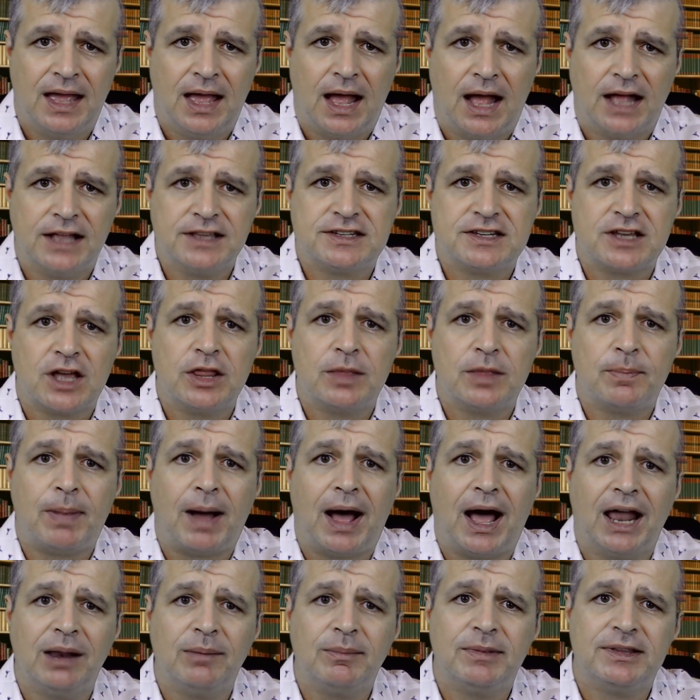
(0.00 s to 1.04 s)
And so the
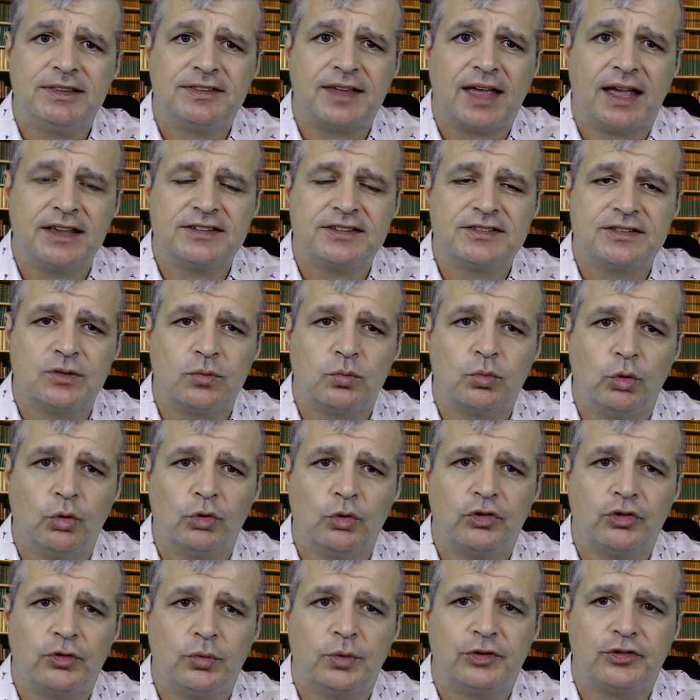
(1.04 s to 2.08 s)
Parliament takes the
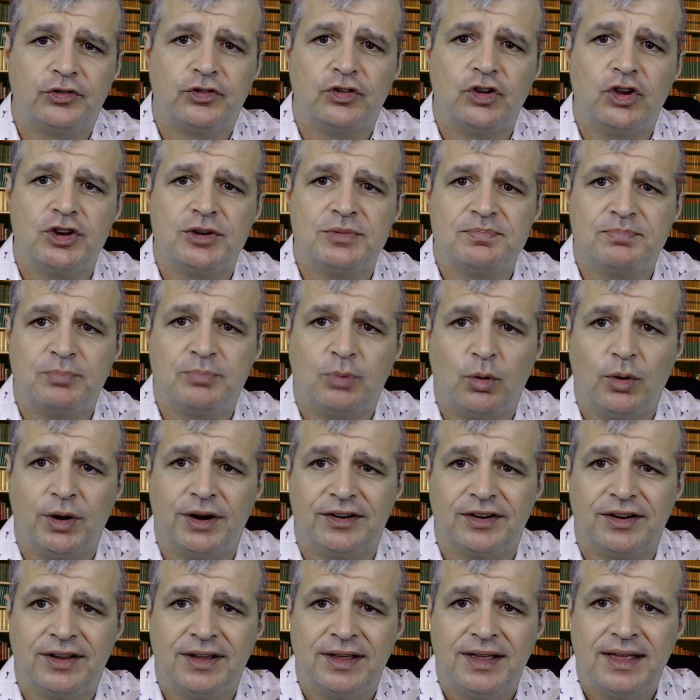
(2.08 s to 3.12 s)
rules to a certain point,
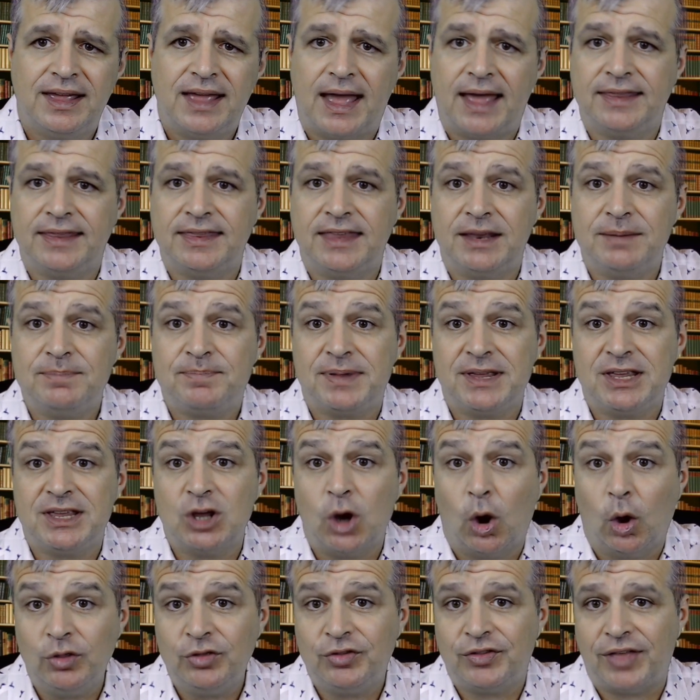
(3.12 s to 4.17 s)
and then
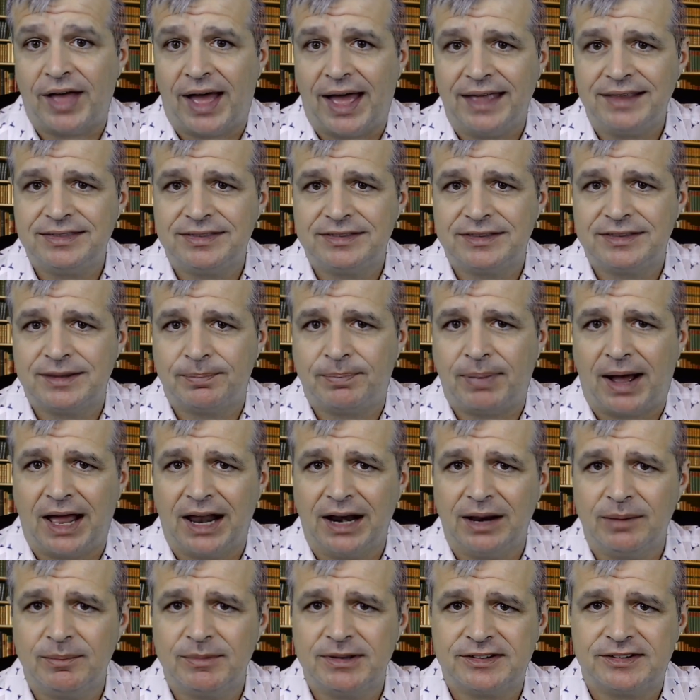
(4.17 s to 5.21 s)
beyond that, the
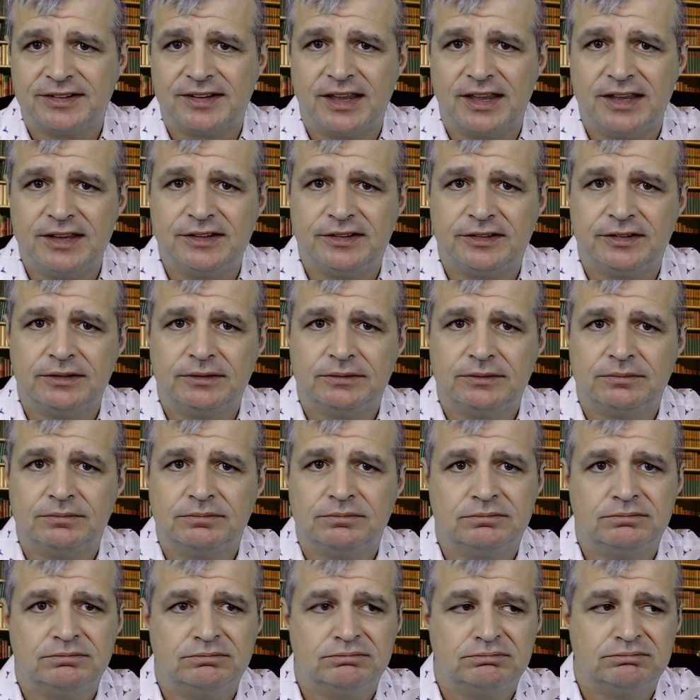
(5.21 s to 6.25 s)
Parliament says,
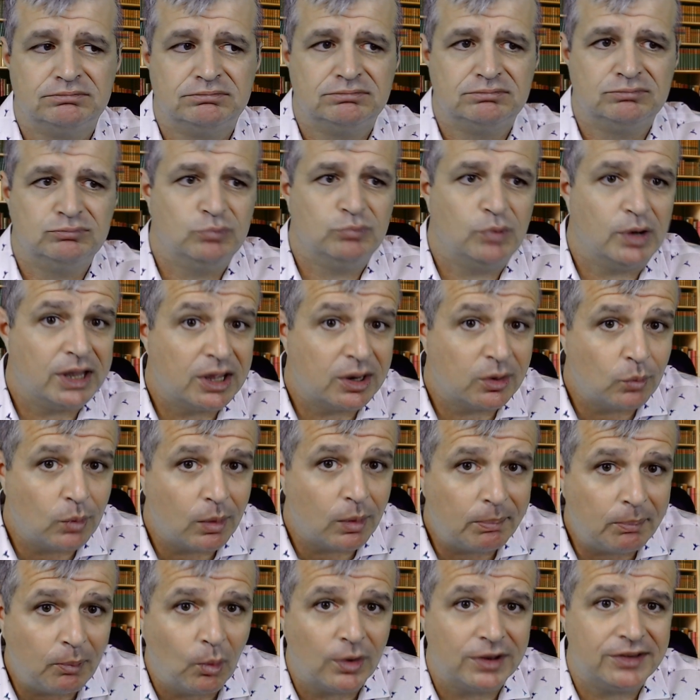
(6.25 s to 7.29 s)
we're going to
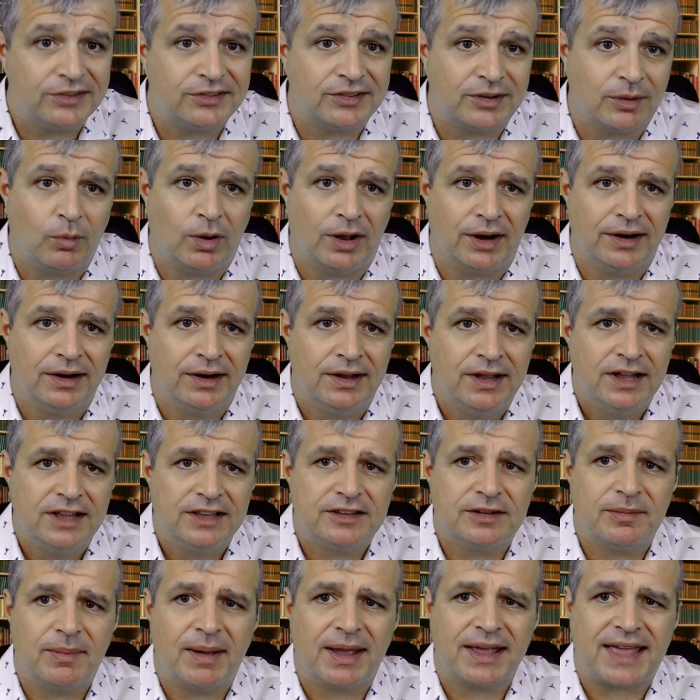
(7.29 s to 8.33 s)
appoint someone
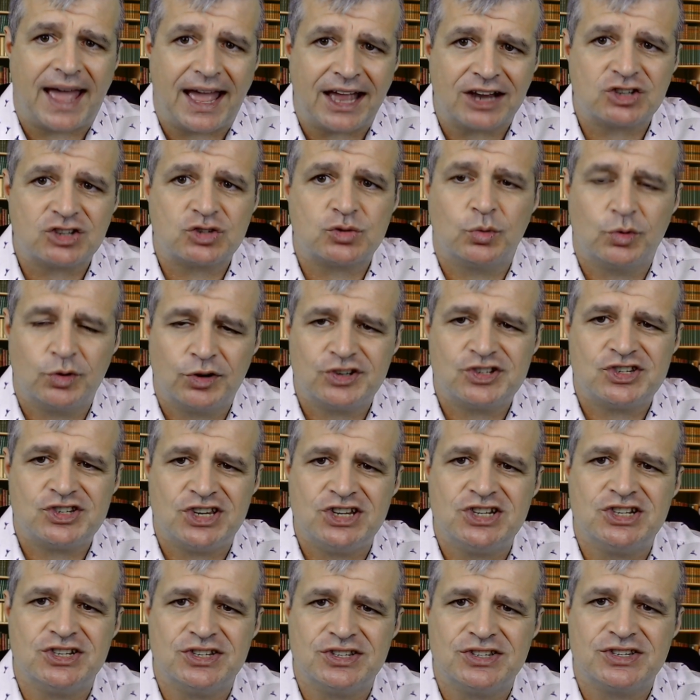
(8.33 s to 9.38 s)
to make actual
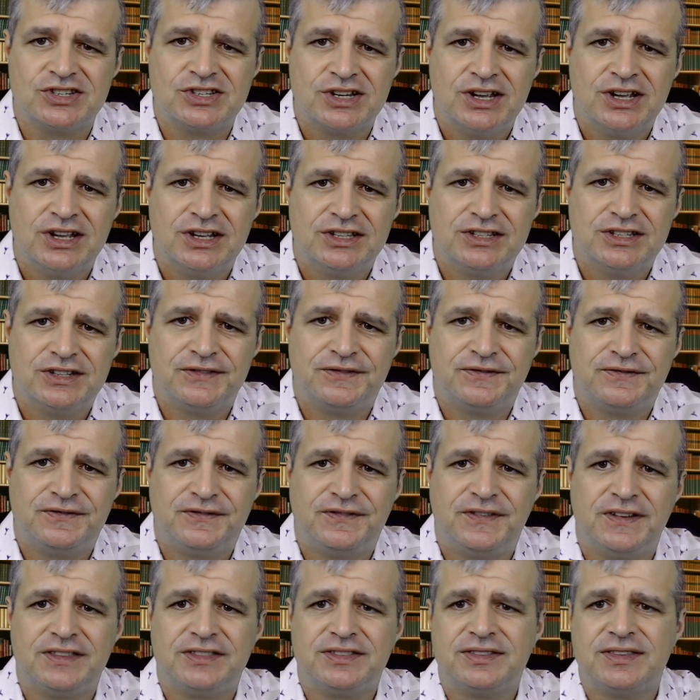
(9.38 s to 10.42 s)
decisions to
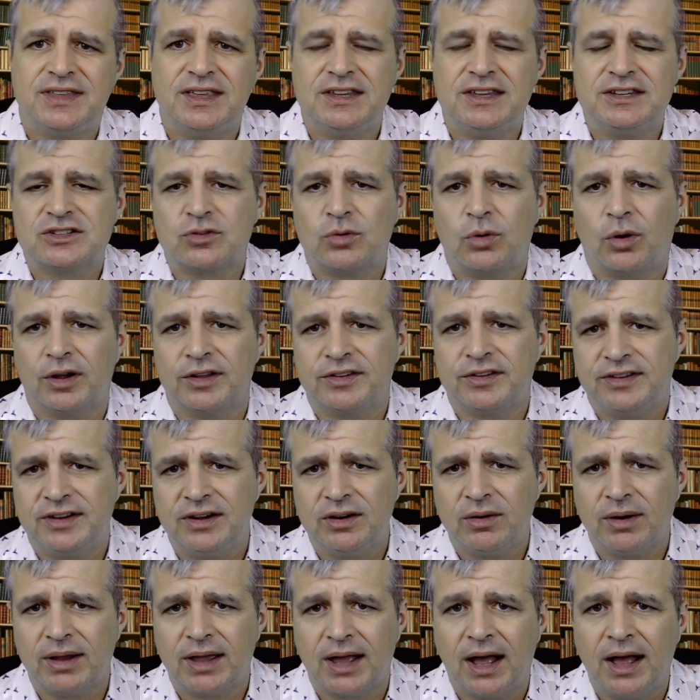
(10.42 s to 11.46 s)
fit these
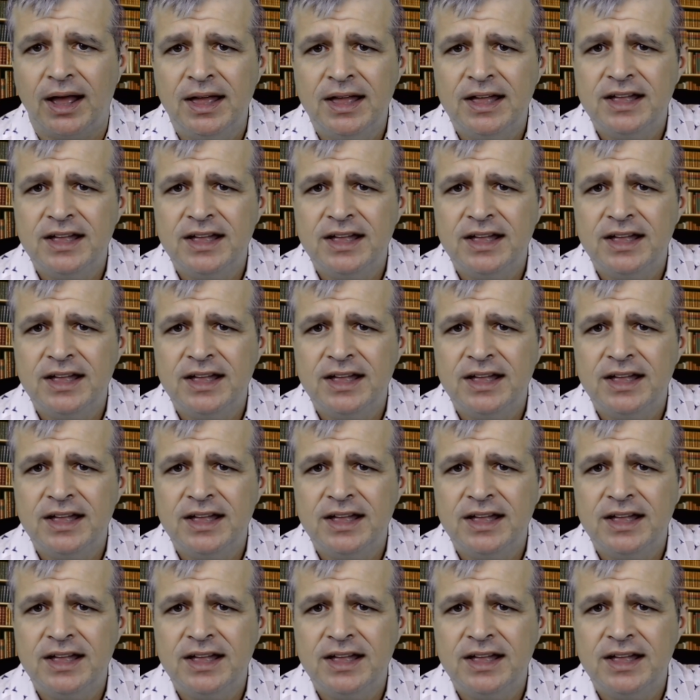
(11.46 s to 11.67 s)
criteria